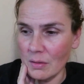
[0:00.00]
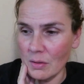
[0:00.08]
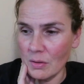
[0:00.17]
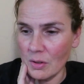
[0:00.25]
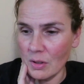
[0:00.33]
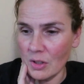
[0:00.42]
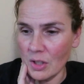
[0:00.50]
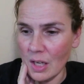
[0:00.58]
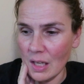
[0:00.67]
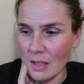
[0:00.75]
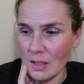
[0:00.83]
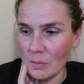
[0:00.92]
Usually she
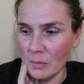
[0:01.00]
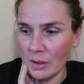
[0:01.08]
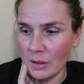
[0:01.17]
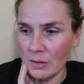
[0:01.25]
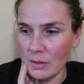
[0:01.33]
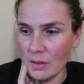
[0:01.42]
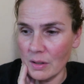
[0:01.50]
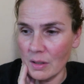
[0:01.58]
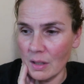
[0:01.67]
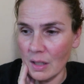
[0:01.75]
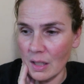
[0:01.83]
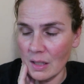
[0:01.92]
has some littles
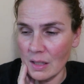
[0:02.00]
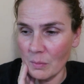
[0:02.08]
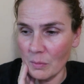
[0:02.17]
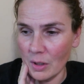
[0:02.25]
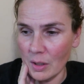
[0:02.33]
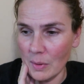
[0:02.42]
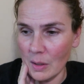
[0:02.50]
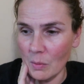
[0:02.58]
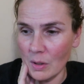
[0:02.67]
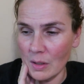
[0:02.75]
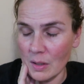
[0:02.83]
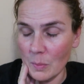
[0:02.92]
and some really big
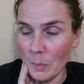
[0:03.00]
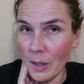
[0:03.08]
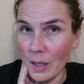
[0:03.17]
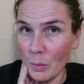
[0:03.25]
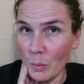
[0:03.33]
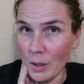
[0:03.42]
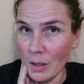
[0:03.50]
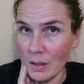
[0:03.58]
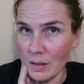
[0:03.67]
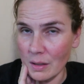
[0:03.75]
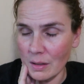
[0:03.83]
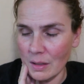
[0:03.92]
ones, but we're
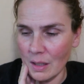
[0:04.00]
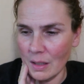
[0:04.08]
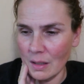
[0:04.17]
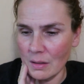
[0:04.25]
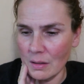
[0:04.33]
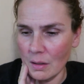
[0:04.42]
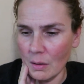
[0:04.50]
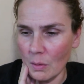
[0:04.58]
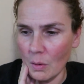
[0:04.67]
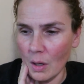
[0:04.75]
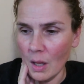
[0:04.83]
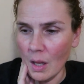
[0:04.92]
not done yet.
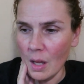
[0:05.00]
So